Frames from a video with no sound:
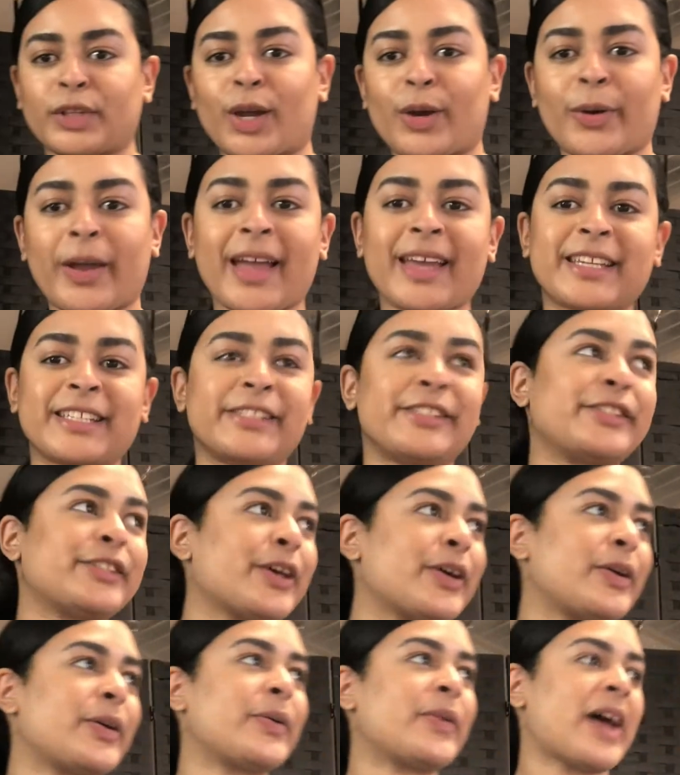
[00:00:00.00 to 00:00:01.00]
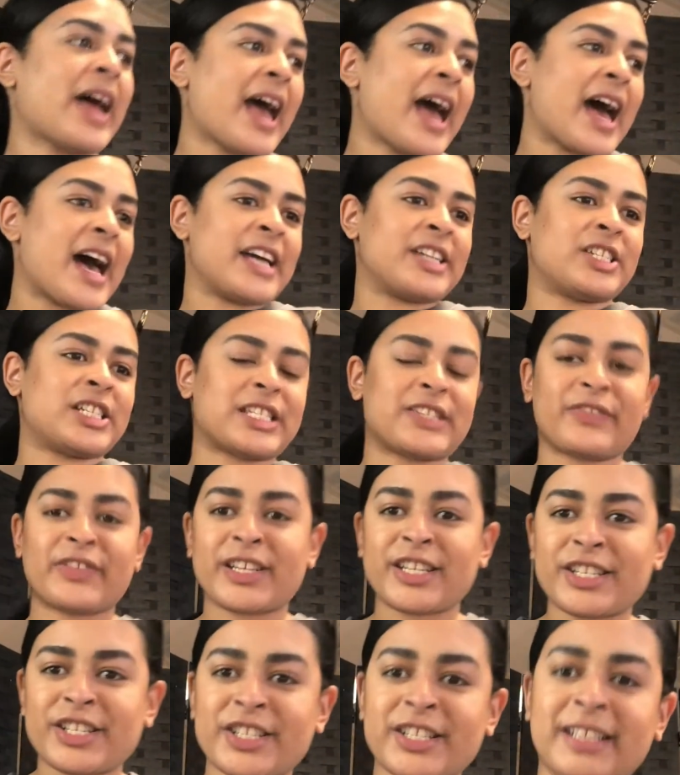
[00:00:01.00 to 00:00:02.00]
Okay, so I just
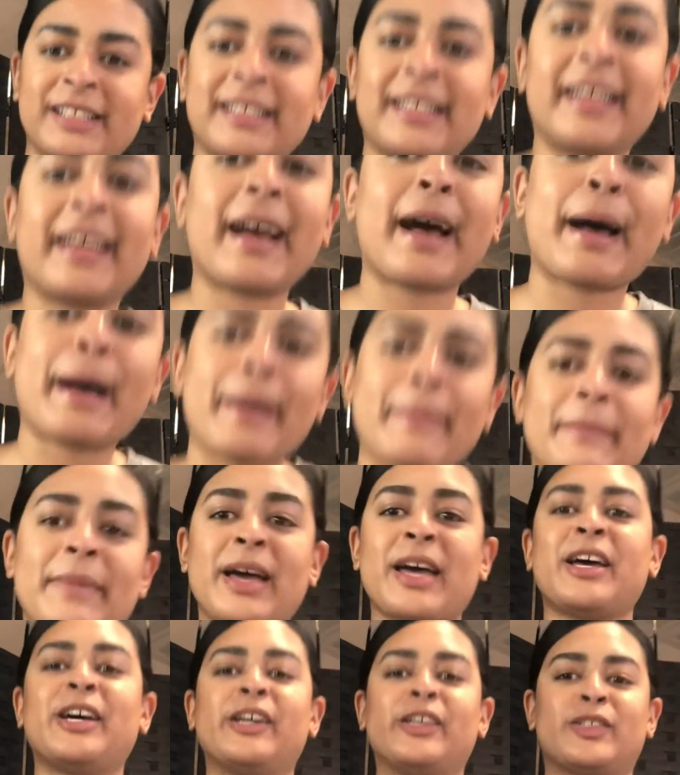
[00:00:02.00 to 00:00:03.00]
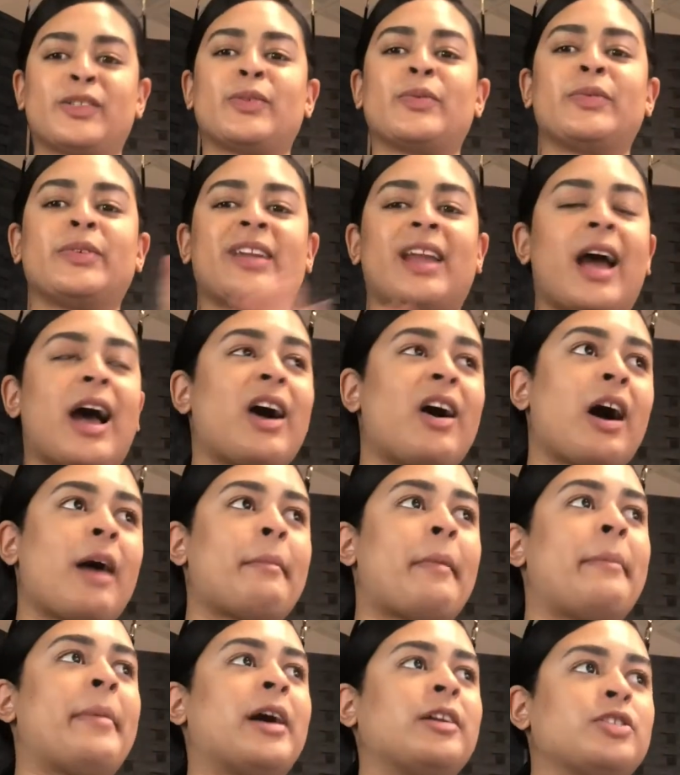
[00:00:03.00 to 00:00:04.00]
finished cleaning up, so now
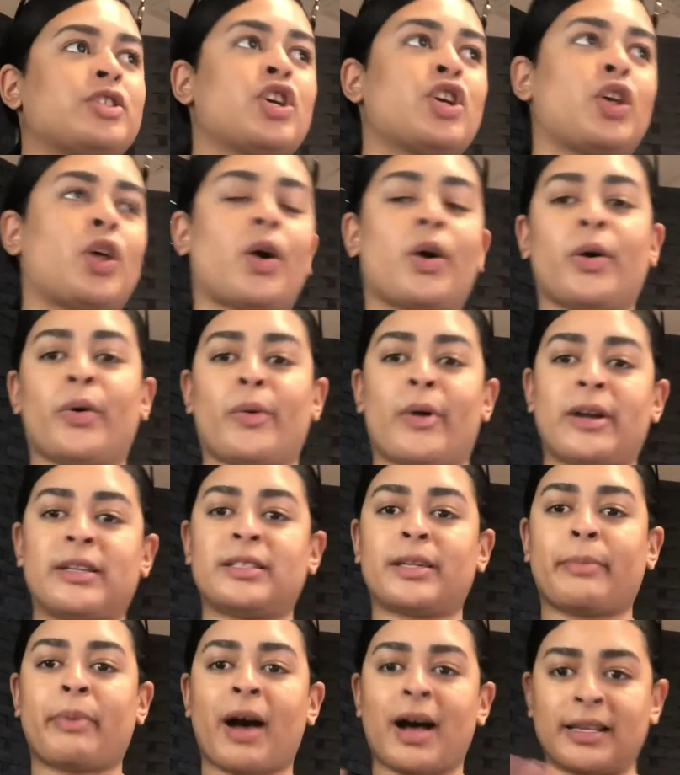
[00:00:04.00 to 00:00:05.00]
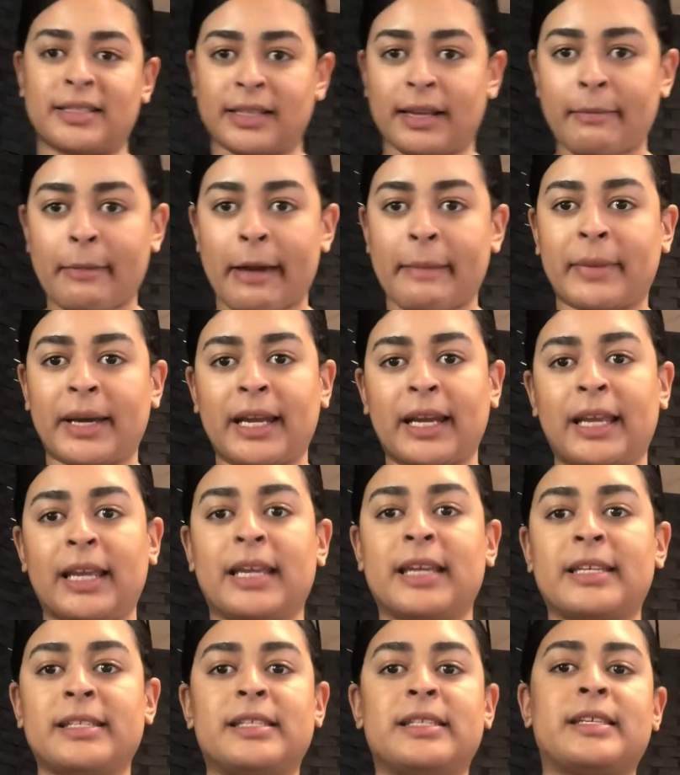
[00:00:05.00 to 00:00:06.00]
I'm about to go deposit my
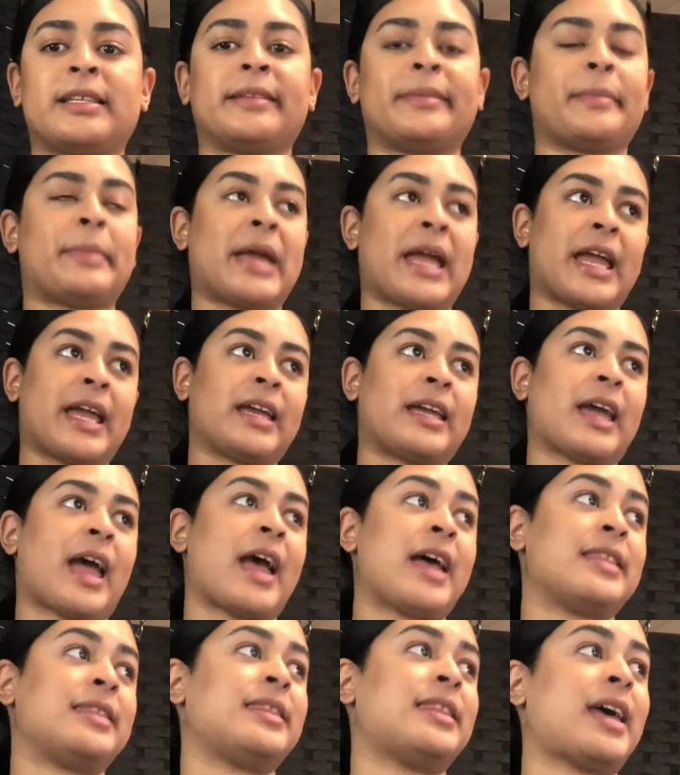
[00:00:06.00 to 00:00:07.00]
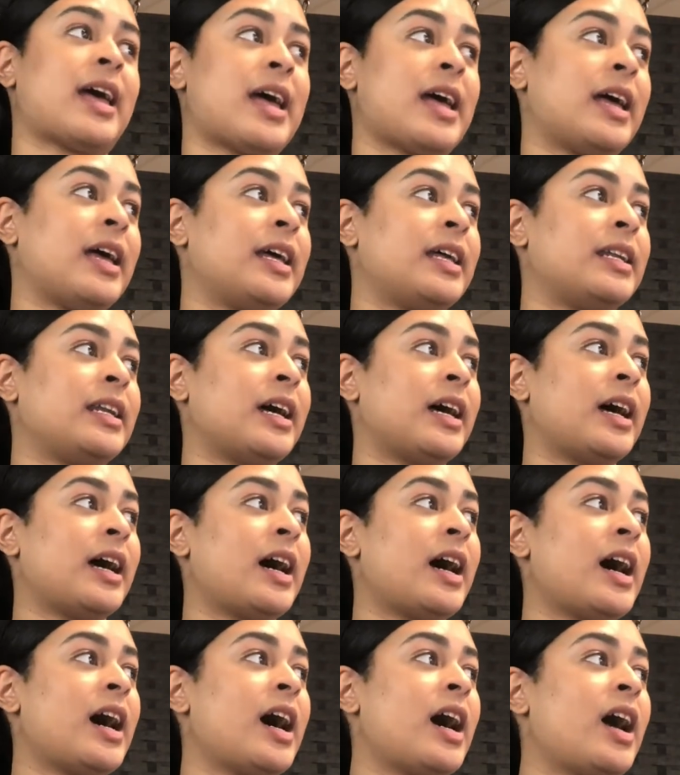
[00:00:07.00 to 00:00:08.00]
money into the bank and then
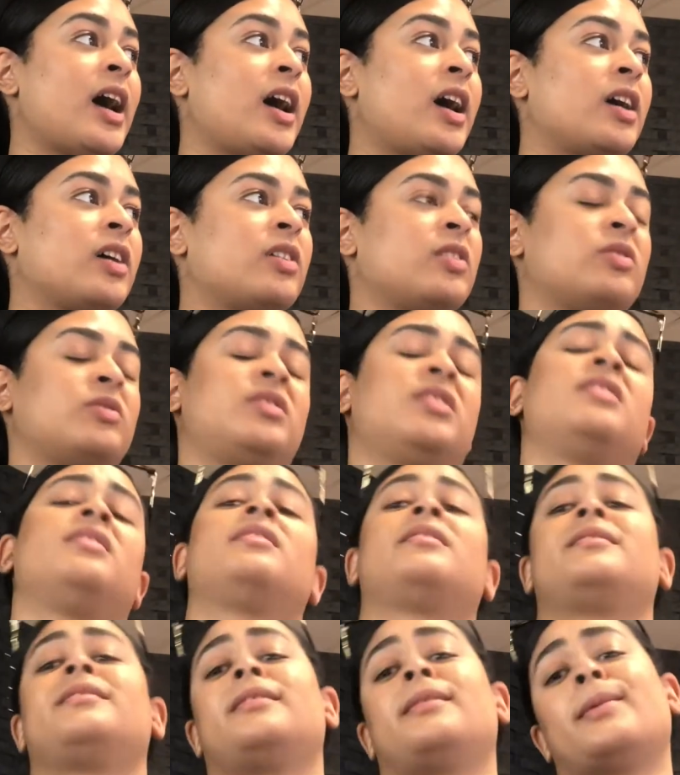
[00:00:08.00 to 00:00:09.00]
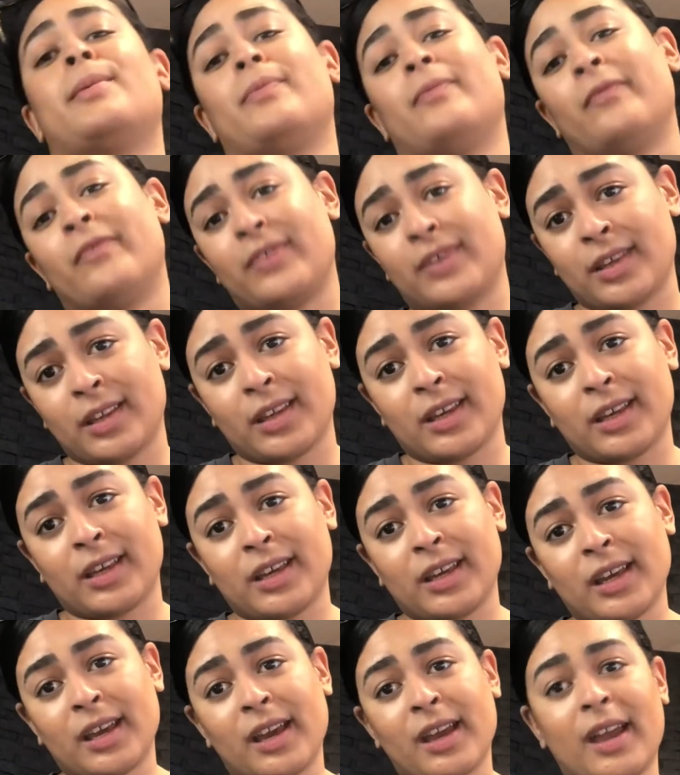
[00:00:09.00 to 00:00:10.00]
go to the
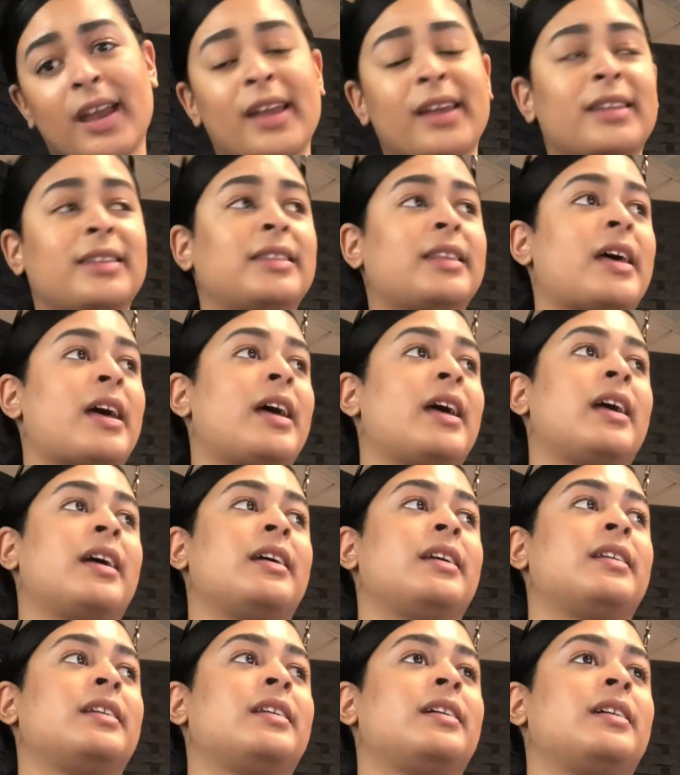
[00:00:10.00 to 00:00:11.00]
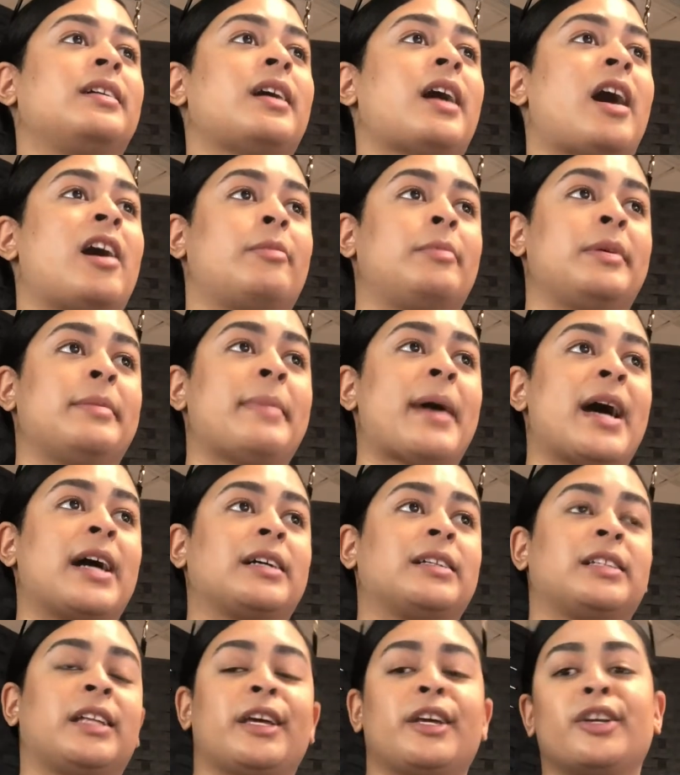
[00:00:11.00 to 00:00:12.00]
DMV, and then I'll be
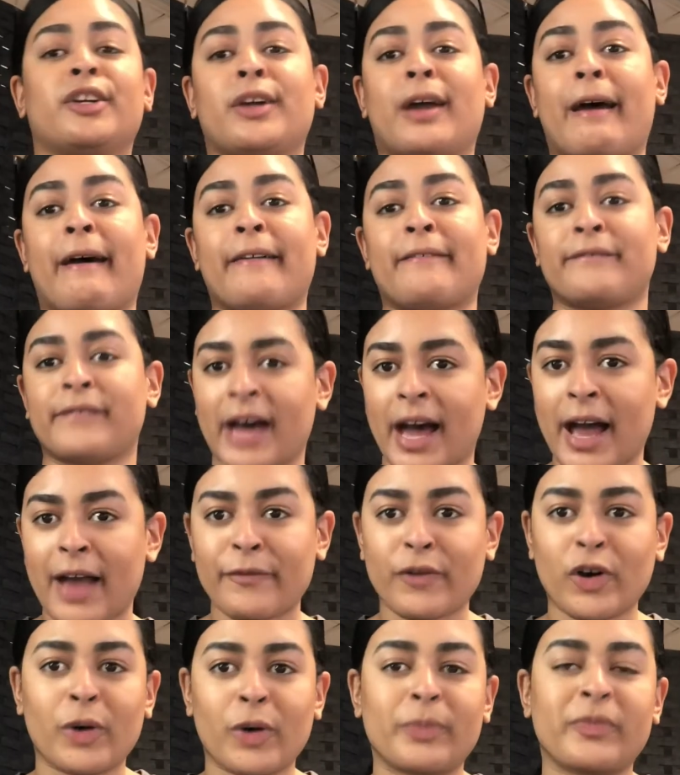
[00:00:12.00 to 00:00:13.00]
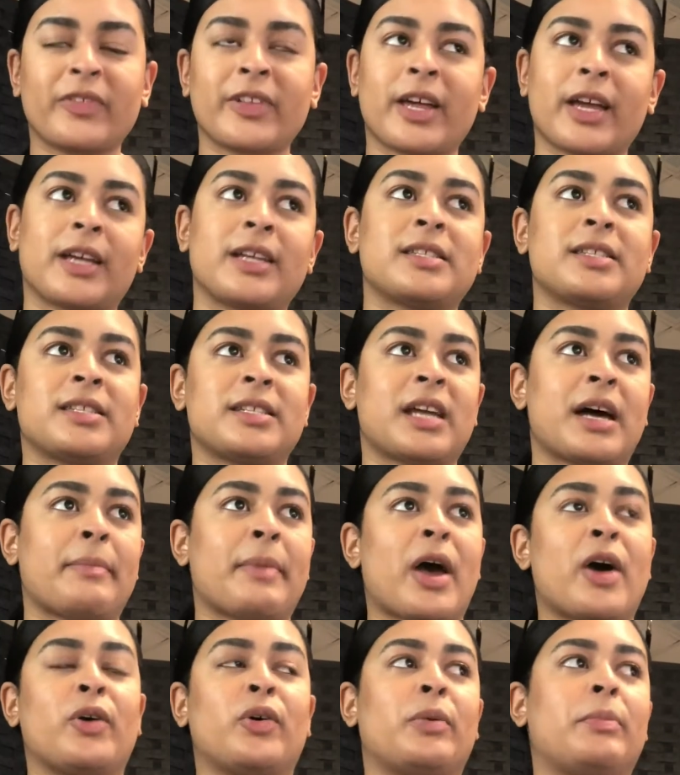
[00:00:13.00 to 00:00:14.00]
back later at 5. Hopefully I can stop
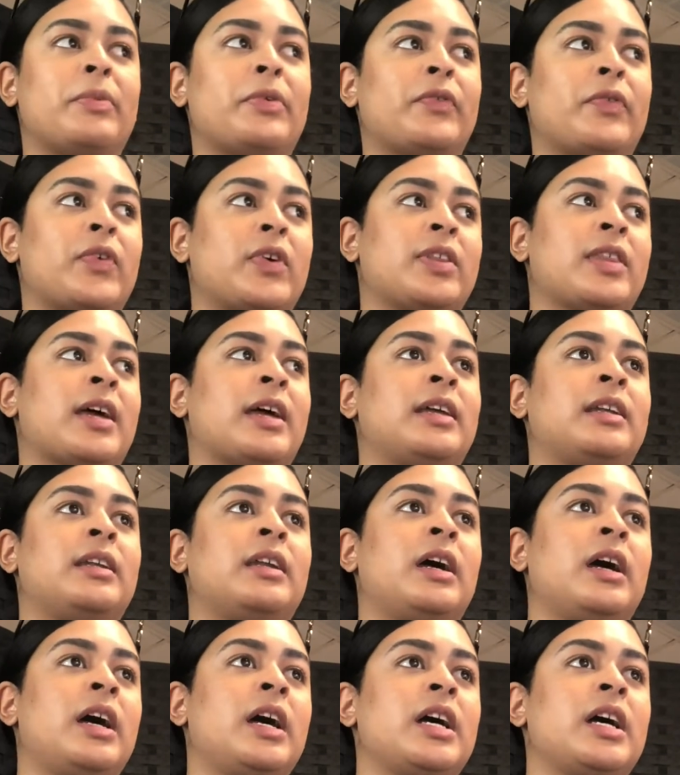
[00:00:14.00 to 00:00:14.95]
at home before then.